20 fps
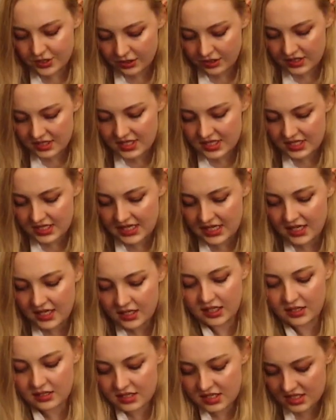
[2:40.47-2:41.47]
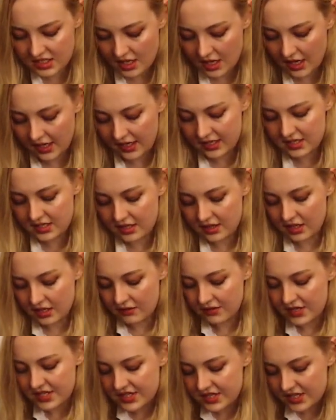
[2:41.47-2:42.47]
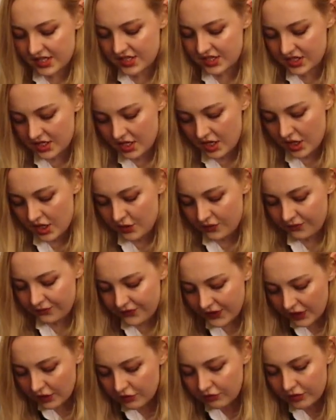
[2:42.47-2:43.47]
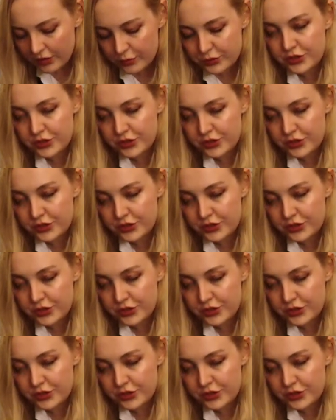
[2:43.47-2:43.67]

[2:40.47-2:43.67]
you can see, either side there is this Velcro